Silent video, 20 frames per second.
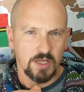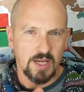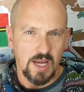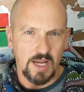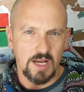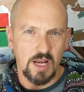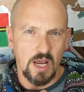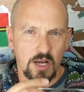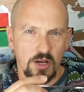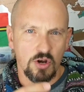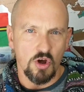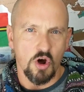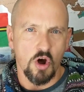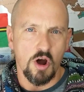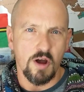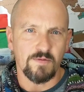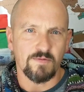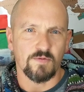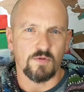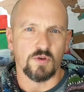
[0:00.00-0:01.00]
get a
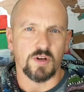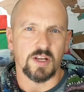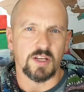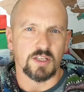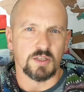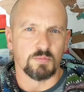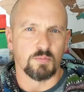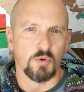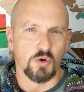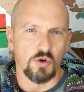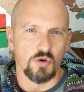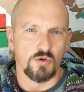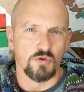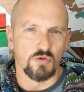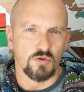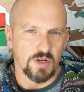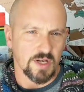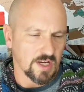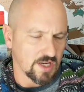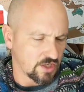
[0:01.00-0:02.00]
knife or get a spoon
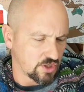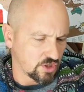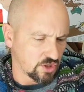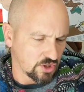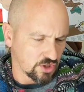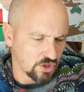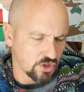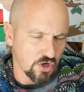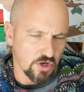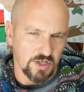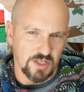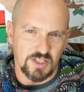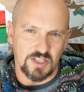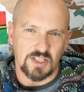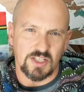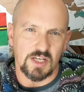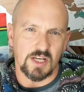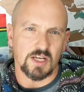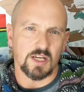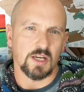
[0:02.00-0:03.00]
or get a sturdy
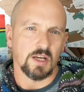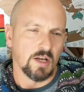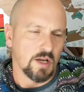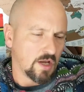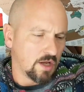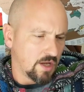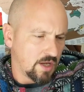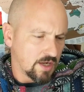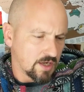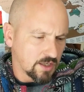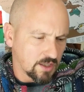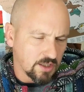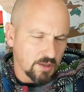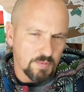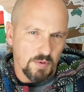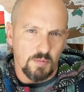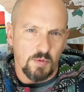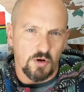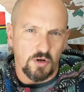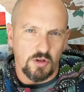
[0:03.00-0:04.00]
stick,
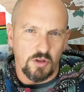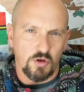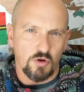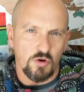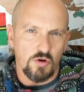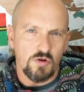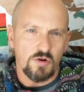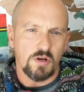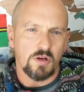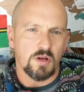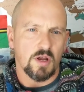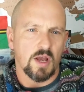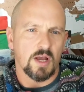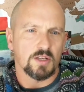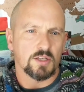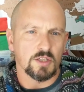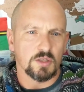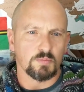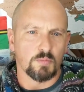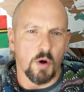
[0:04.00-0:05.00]
clip them onto the hook
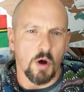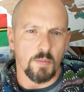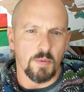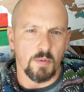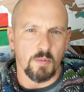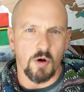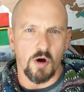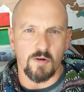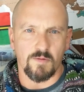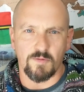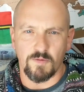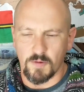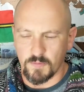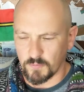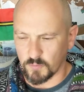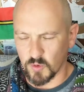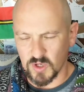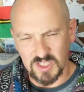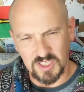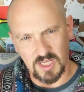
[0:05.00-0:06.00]
and just pop them off.
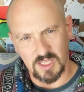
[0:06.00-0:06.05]
We